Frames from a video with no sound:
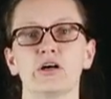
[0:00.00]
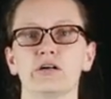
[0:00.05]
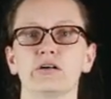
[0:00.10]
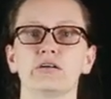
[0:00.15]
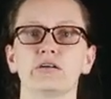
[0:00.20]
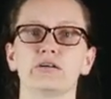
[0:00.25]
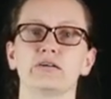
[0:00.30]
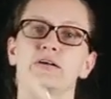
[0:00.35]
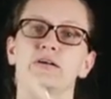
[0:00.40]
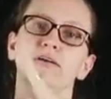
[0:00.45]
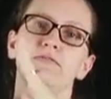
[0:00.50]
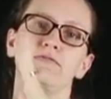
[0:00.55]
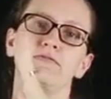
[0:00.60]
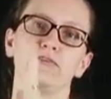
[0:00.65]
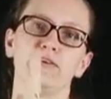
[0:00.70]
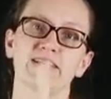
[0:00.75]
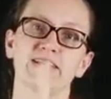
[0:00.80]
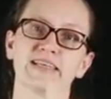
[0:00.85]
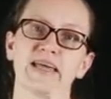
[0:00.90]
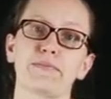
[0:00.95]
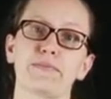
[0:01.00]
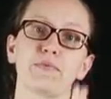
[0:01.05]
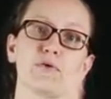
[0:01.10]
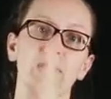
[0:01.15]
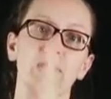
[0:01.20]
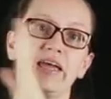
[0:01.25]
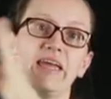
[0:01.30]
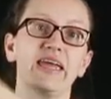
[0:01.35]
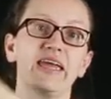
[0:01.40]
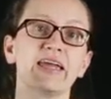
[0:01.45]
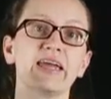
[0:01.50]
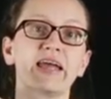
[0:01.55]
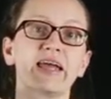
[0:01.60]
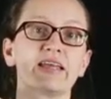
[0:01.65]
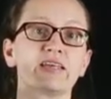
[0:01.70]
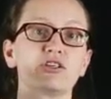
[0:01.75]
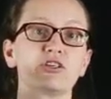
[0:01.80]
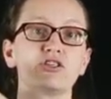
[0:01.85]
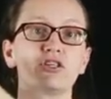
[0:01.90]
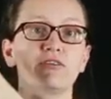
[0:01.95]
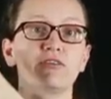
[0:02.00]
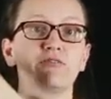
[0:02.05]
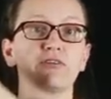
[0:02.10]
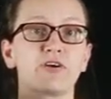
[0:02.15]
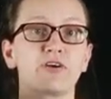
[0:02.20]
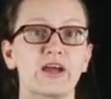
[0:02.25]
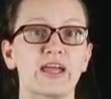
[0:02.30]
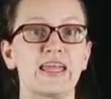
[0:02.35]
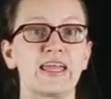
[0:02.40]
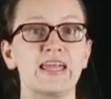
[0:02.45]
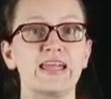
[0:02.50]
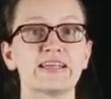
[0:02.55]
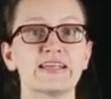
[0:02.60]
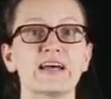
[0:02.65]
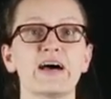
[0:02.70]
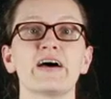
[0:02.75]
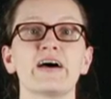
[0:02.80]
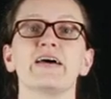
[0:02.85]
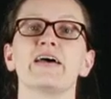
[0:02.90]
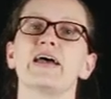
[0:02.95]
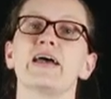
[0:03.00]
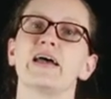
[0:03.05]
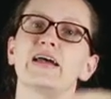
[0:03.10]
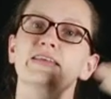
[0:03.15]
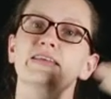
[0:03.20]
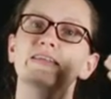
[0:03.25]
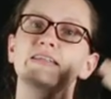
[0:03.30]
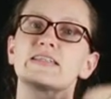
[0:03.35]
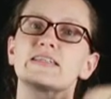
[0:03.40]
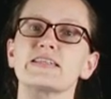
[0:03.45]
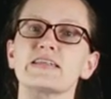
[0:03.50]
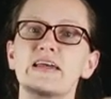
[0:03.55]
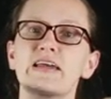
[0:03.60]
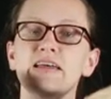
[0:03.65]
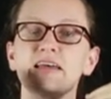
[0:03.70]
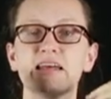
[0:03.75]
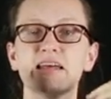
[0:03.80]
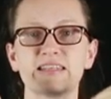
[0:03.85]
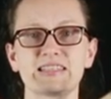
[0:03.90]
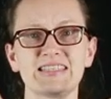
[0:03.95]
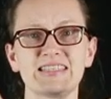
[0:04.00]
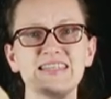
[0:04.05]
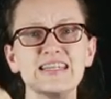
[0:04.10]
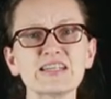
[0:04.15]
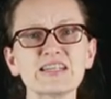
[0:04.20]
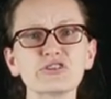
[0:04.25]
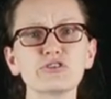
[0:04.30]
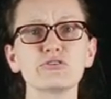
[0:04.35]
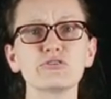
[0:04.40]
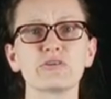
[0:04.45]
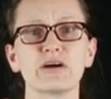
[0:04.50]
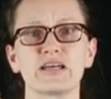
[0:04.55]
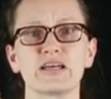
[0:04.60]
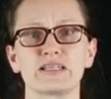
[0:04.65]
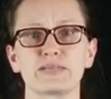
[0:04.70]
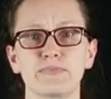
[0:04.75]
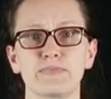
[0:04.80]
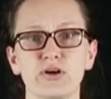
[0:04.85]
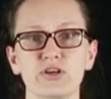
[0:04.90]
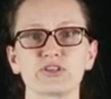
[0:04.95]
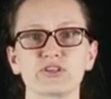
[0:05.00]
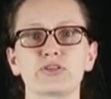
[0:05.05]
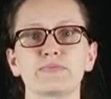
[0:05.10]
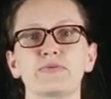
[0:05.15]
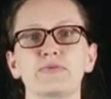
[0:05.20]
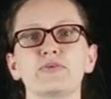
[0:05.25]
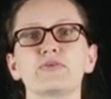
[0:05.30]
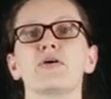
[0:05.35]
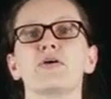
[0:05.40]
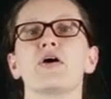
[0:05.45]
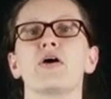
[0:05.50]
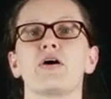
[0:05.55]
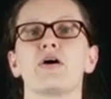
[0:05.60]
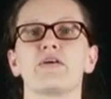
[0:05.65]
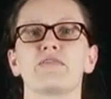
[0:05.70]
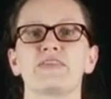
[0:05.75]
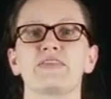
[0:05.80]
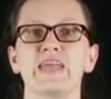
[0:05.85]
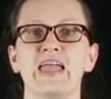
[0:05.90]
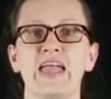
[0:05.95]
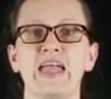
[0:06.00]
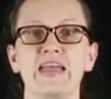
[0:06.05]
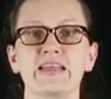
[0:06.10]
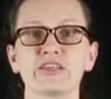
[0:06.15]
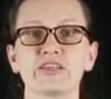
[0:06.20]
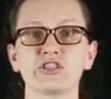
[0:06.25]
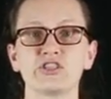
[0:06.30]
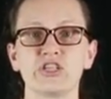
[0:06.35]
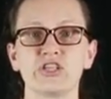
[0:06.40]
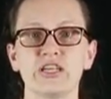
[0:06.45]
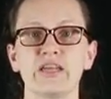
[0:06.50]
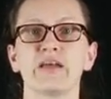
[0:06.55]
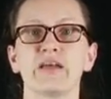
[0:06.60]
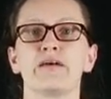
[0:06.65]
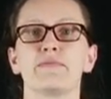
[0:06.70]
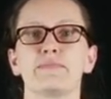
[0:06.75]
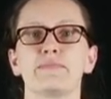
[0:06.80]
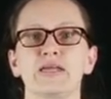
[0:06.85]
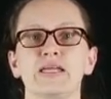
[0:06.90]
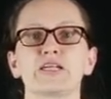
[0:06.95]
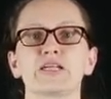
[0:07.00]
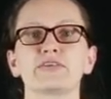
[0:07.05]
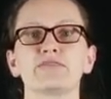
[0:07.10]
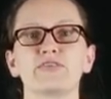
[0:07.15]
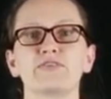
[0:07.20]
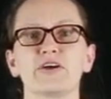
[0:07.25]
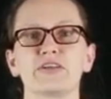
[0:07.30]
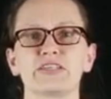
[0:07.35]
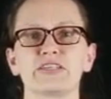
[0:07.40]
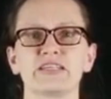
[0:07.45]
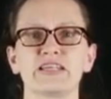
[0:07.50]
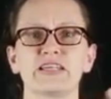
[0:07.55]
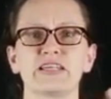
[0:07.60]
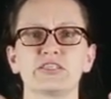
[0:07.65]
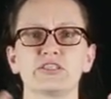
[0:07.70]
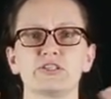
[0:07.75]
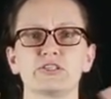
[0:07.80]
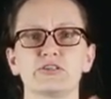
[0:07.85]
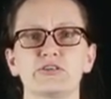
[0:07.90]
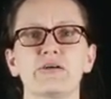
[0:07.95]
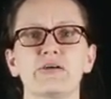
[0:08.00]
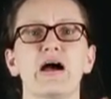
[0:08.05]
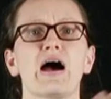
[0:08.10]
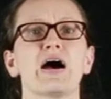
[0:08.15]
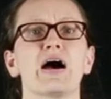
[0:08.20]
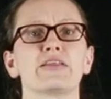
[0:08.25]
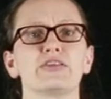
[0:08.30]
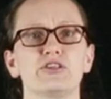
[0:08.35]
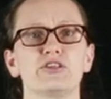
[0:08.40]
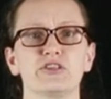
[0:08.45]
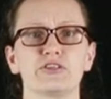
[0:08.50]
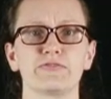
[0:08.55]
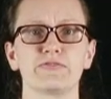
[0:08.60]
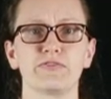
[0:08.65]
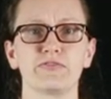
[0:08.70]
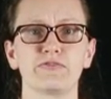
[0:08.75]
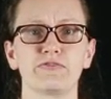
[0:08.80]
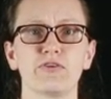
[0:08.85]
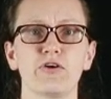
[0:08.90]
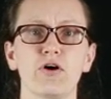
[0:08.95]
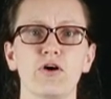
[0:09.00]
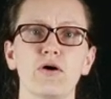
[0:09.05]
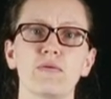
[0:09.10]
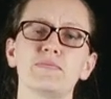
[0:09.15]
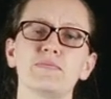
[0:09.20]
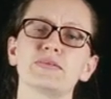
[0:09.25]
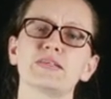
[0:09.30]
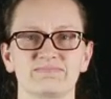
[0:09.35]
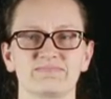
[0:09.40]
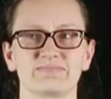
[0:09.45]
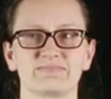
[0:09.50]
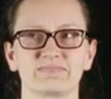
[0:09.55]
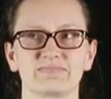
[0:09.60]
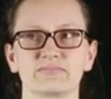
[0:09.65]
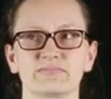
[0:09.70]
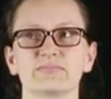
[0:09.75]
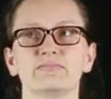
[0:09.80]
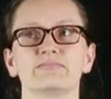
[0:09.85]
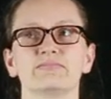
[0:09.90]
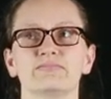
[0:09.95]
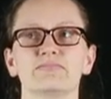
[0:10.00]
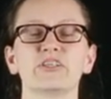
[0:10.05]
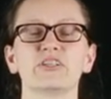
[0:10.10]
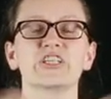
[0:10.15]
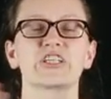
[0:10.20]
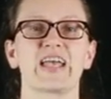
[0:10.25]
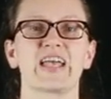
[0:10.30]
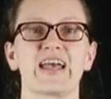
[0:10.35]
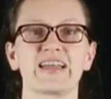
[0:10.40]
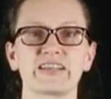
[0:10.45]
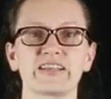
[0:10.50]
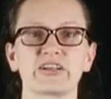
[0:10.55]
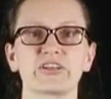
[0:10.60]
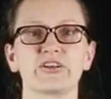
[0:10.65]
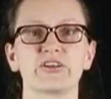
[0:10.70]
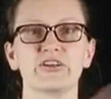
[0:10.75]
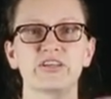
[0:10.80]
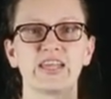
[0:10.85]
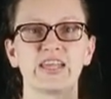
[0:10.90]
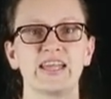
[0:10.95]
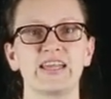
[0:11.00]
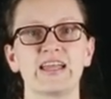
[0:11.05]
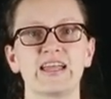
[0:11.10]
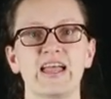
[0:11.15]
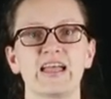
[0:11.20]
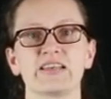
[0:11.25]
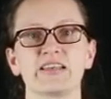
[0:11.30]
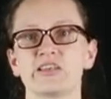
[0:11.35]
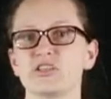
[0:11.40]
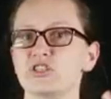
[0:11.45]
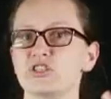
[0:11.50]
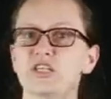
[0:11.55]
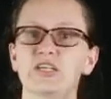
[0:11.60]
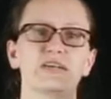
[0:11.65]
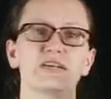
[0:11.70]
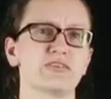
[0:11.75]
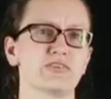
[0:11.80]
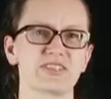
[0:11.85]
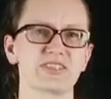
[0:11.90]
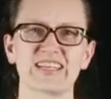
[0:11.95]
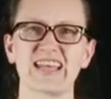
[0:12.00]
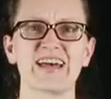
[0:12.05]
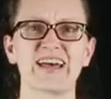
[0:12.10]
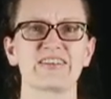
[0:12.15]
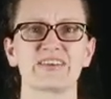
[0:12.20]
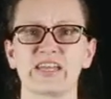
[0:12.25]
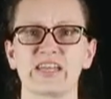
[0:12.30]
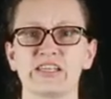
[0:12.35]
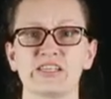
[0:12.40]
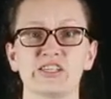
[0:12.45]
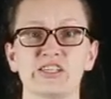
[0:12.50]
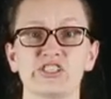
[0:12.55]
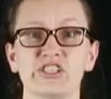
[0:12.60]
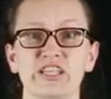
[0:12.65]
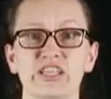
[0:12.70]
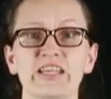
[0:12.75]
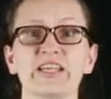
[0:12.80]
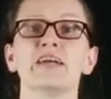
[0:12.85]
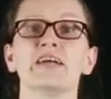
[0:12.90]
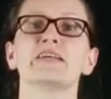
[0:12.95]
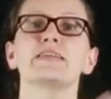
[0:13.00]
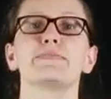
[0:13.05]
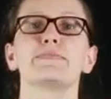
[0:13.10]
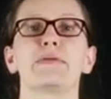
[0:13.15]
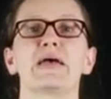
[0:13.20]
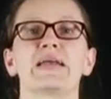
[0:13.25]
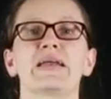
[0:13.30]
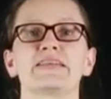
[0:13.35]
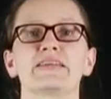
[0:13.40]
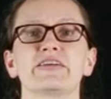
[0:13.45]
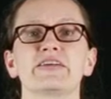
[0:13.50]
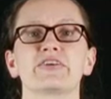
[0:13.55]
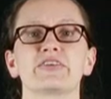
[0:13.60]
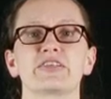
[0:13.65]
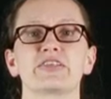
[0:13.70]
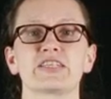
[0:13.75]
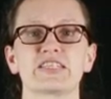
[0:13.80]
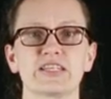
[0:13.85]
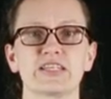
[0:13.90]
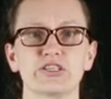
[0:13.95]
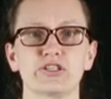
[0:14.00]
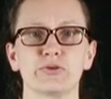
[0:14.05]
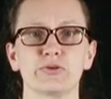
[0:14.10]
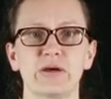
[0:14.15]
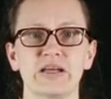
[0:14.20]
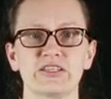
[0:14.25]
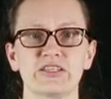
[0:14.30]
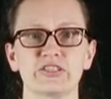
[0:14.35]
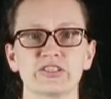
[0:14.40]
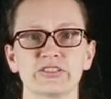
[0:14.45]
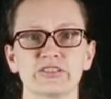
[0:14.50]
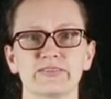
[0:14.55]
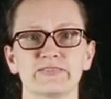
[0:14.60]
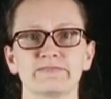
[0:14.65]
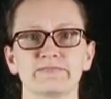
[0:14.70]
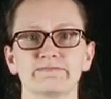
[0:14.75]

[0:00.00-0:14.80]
or for example, heat energy for a heater, and as, as little as possible of the energy being converted into unuseful forms, which can include heat energy or sound energy, depending on the situation.